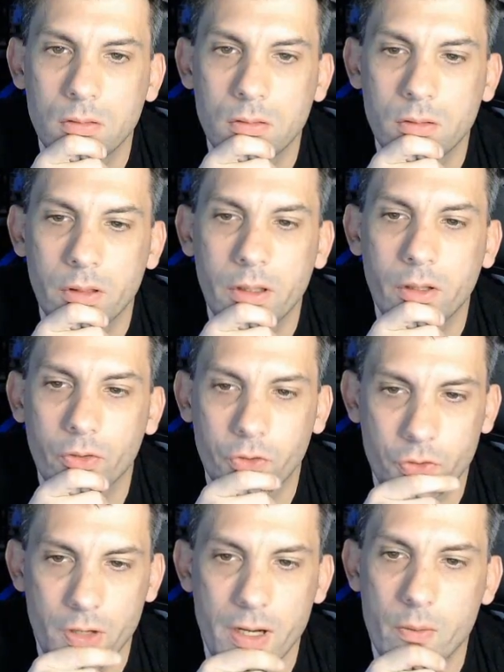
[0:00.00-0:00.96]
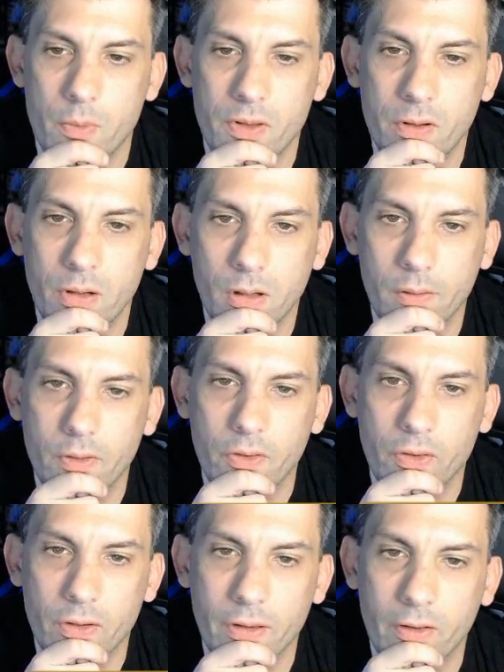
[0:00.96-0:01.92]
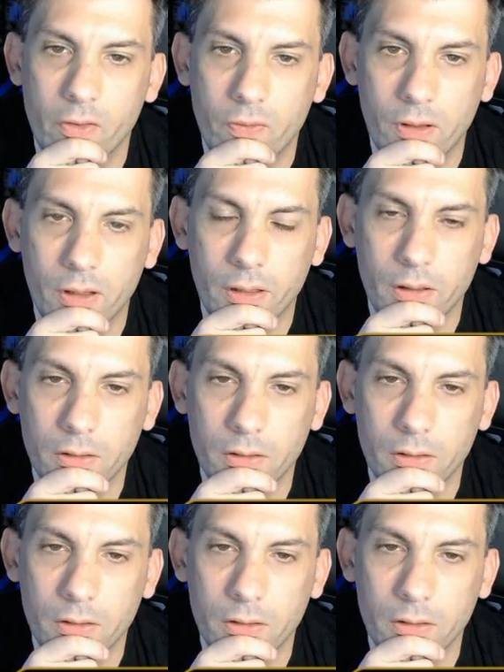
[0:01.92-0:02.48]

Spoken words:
He'll trade with the Harvester, that's fine.